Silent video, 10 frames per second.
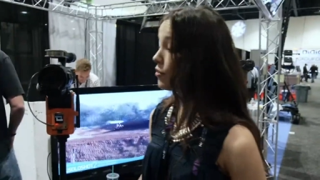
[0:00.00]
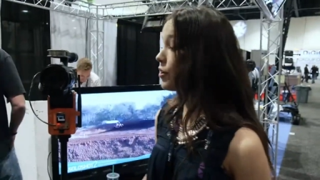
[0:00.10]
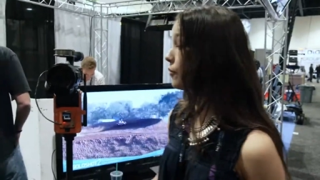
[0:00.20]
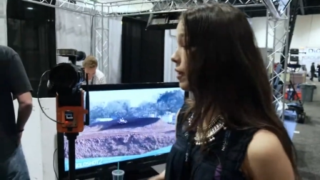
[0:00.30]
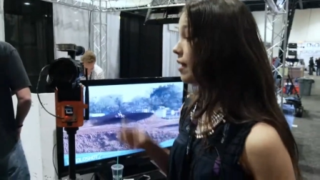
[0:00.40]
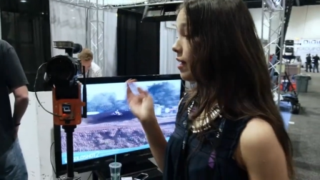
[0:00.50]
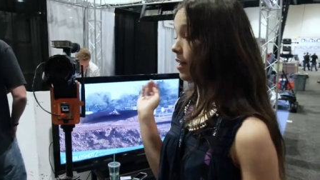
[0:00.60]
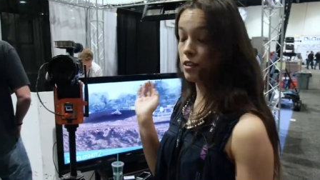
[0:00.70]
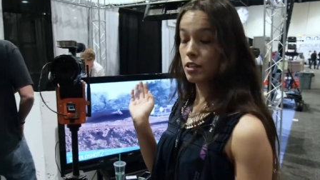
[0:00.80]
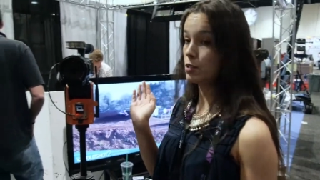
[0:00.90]
So no,
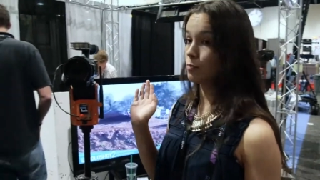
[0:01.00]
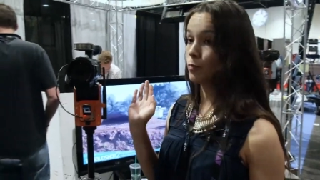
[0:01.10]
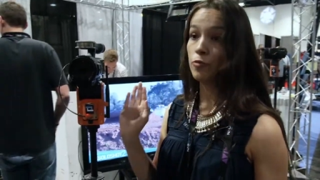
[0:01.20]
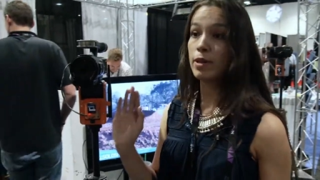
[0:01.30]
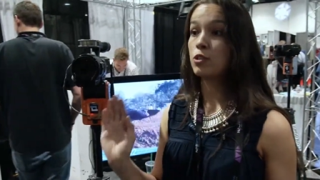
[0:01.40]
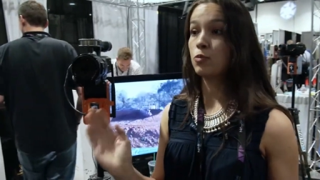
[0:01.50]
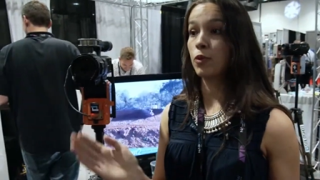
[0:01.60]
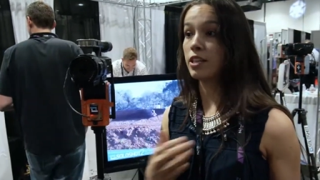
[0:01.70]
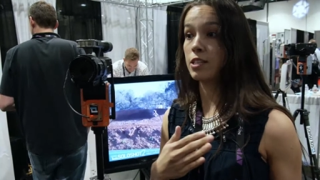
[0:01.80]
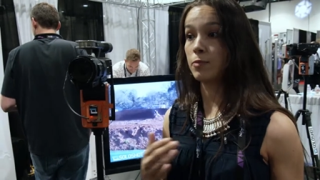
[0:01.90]
uh, this movement's
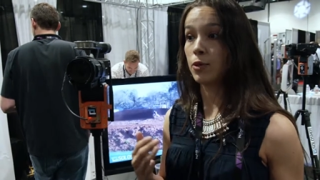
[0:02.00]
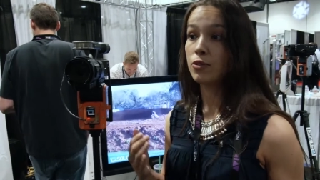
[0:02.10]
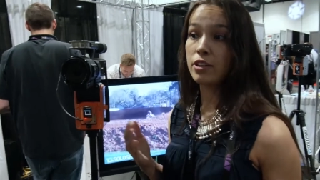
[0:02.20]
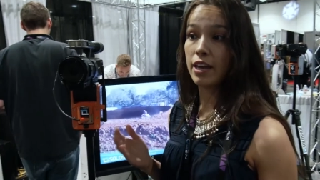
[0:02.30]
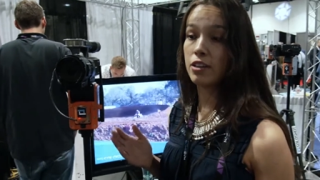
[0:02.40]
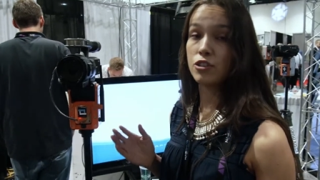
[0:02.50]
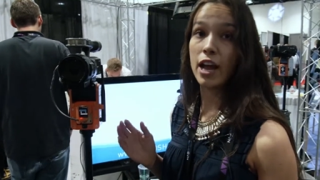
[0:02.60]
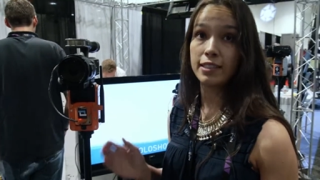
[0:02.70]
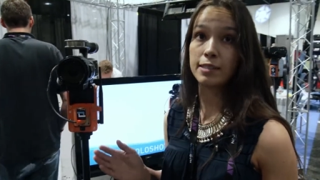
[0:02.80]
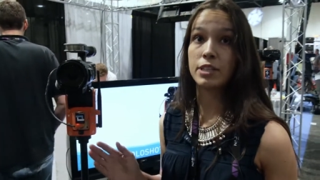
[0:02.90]
really smooth. It
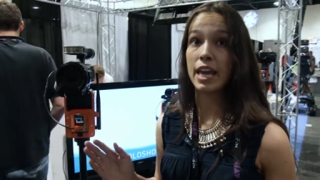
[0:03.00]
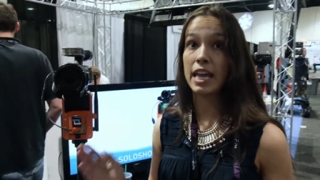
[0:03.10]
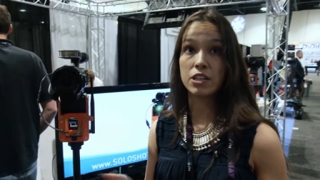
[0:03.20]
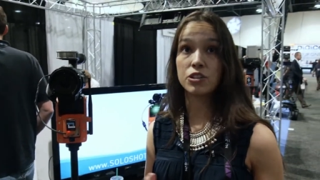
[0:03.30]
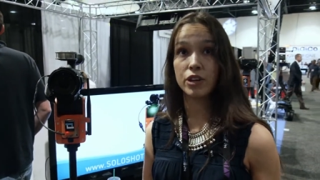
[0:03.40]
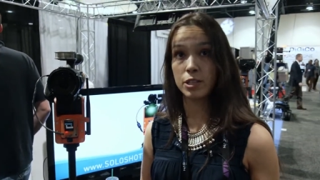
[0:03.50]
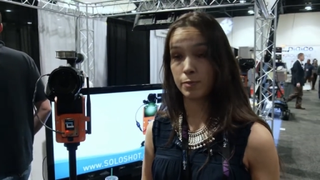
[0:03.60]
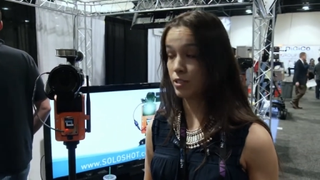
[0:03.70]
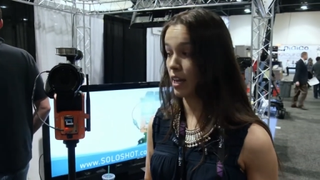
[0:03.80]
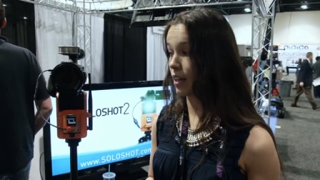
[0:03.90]
tracks up to 80 degrees
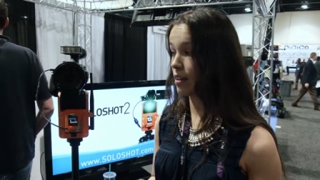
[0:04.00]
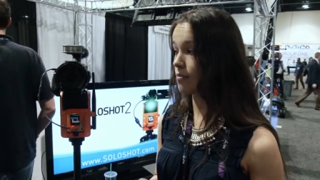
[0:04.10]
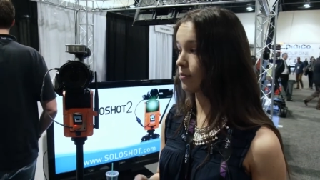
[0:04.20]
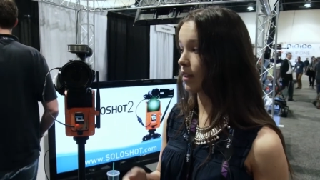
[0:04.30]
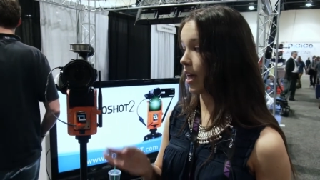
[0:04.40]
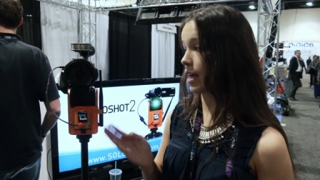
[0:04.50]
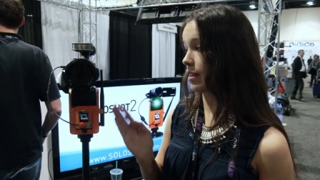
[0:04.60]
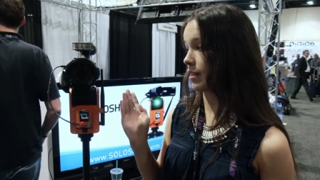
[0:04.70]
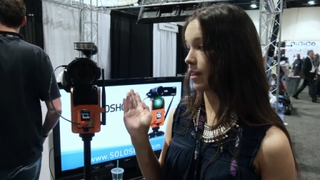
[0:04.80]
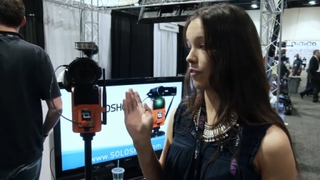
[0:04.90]
per second,
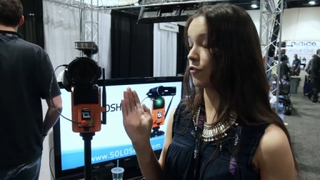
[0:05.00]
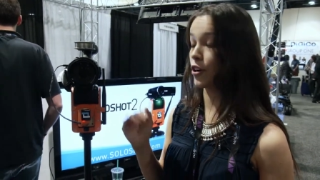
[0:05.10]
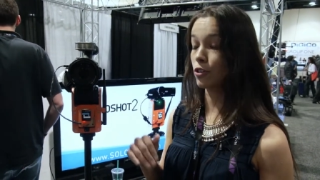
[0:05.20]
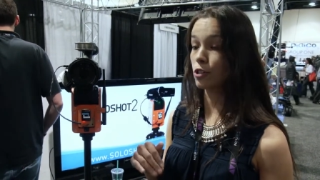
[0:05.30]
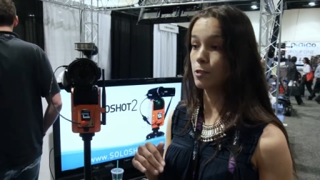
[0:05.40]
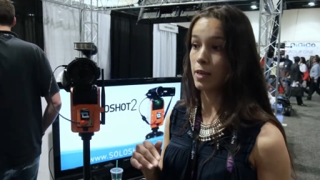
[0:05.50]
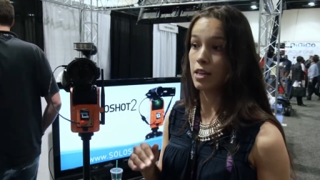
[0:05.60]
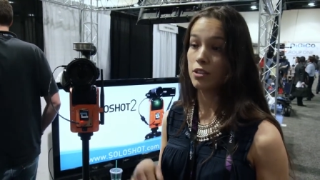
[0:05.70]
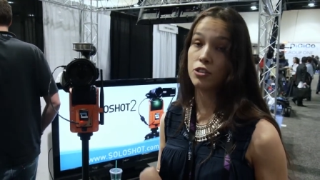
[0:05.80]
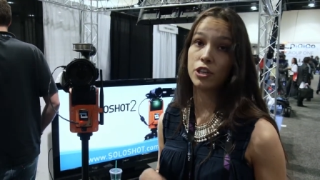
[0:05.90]
and the vertical
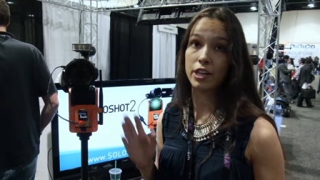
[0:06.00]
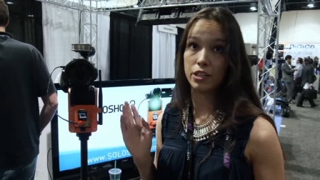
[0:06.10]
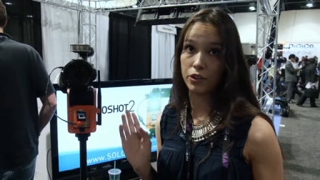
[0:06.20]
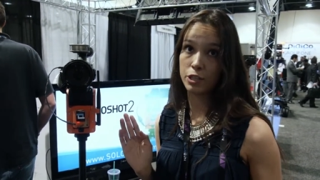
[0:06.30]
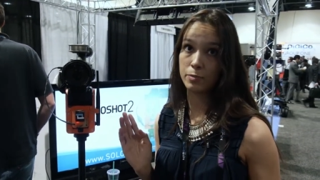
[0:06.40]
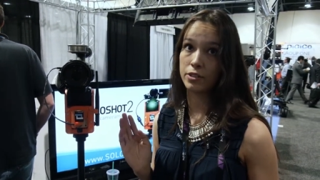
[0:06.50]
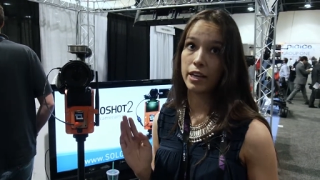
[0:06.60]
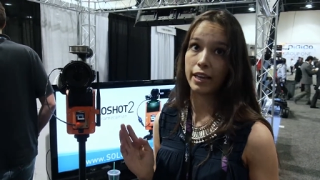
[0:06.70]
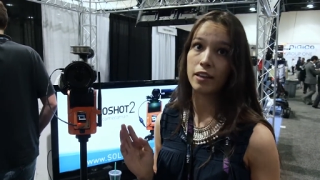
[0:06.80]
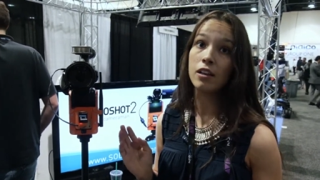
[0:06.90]
speed is 30 degrees per
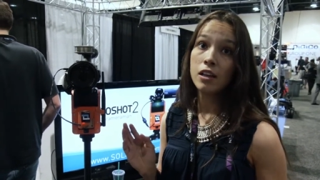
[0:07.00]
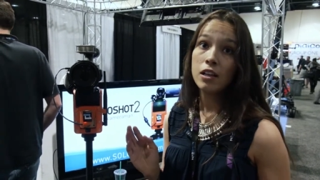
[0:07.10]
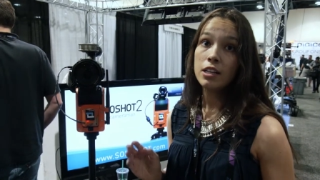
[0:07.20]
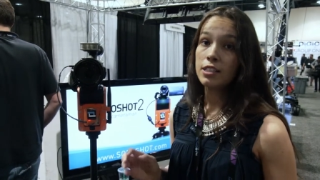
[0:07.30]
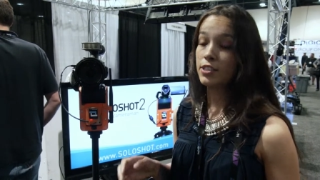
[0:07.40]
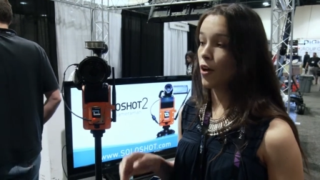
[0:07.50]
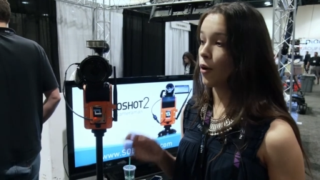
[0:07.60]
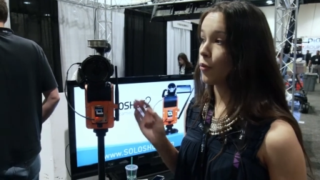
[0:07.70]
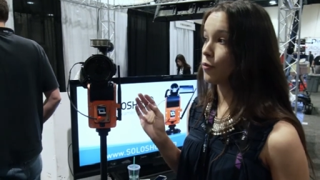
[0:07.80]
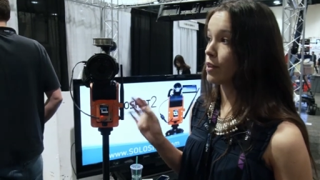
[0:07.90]
second.
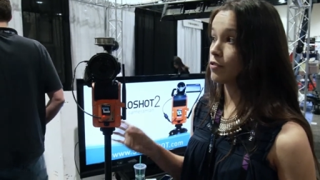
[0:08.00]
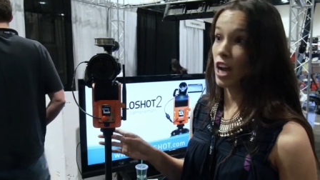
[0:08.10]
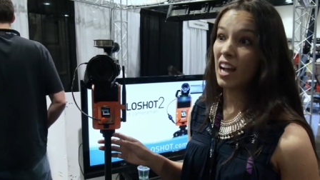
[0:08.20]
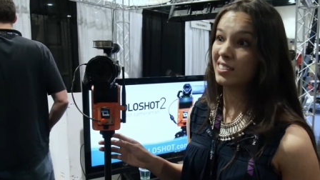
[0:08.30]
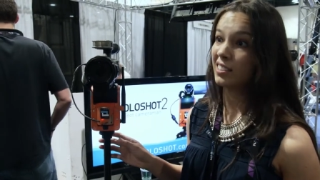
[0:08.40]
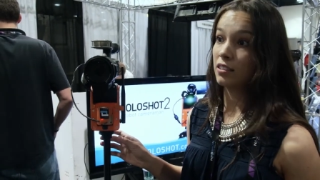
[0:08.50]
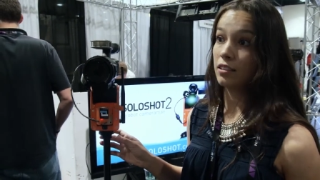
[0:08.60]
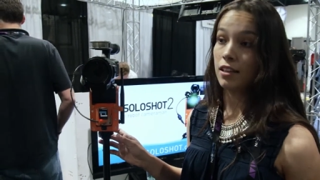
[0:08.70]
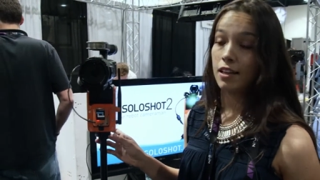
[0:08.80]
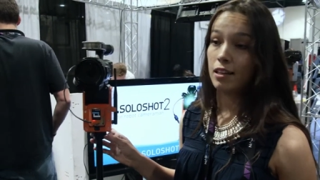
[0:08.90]
So we've tracked.
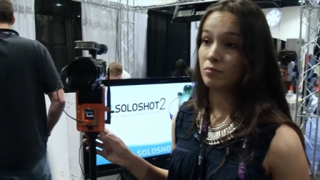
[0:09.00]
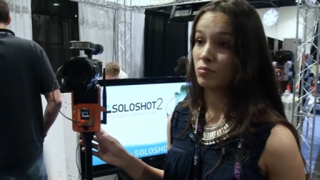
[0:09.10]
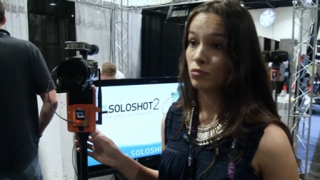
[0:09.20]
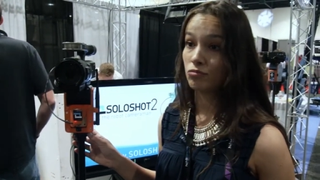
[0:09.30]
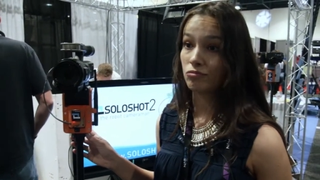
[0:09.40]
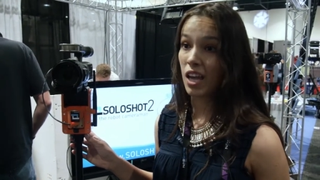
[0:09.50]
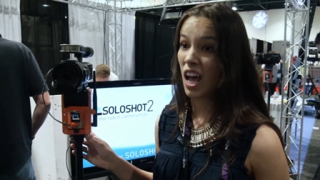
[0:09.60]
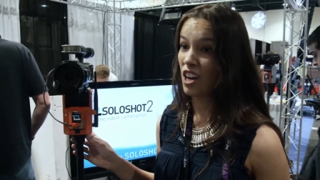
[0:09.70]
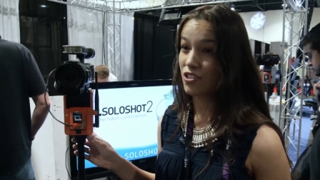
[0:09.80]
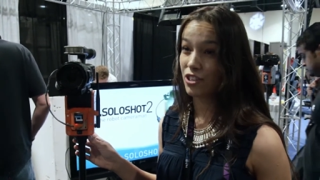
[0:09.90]
Um,
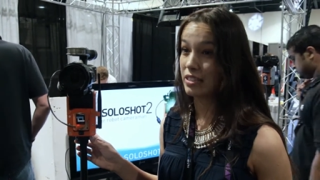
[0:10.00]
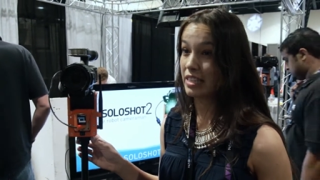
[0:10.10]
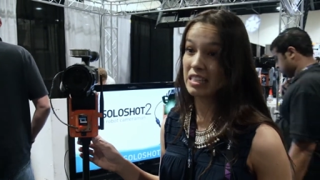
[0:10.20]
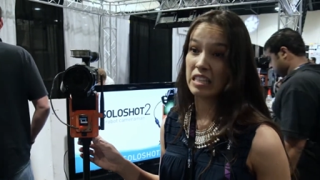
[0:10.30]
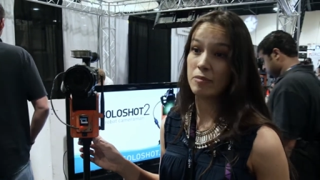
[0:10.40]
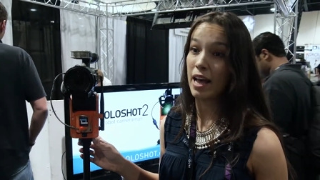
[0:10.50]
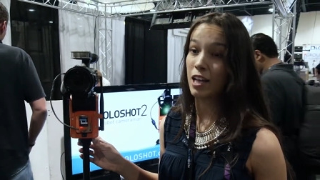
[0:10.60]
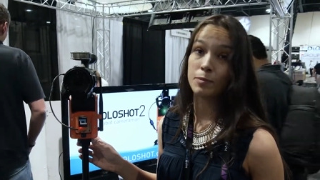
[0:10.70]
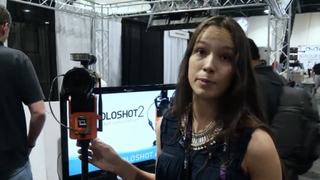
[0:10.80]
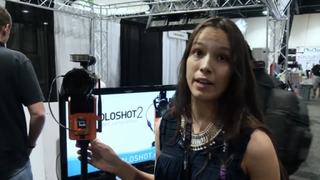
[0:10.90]
160
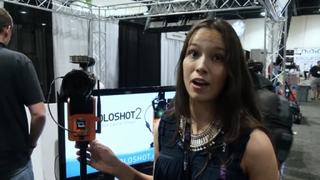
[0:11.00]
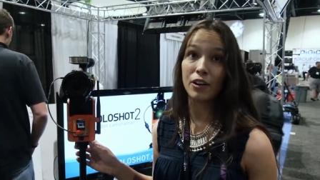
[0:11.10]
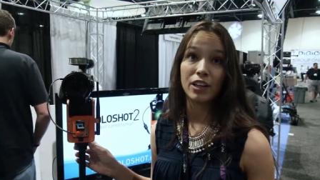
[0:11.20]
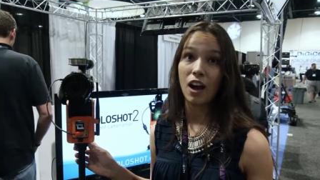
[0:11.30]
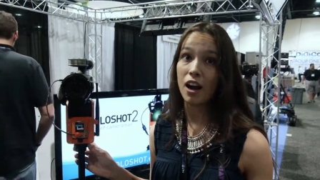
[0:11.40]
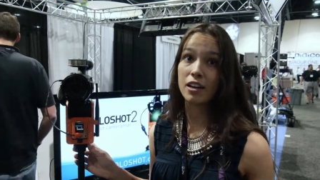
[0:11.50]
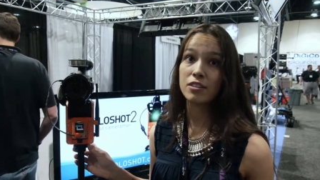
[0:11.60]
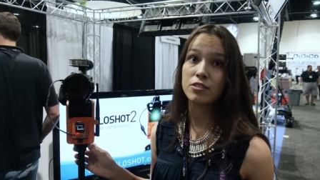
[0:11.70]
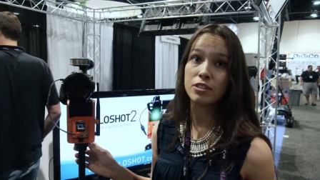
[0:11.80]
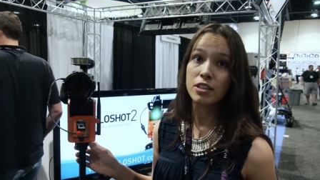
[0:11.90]
miles per hour
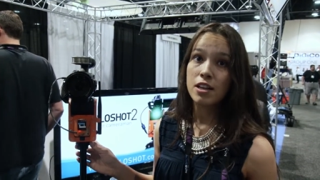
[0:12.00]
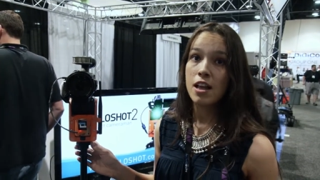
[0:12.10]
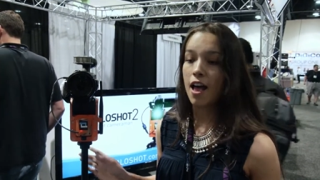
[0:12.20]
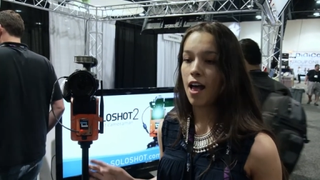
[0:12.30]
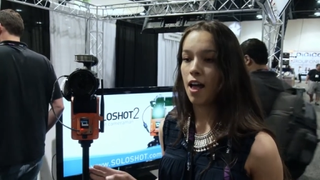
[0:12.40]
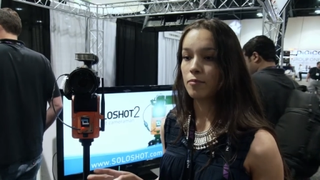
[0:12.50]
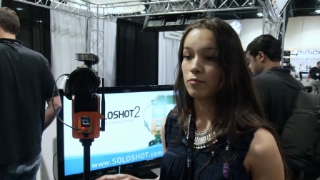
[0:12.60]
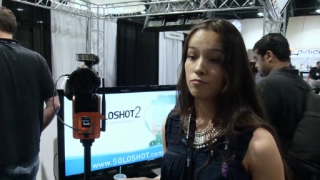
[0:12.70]
cars. Um,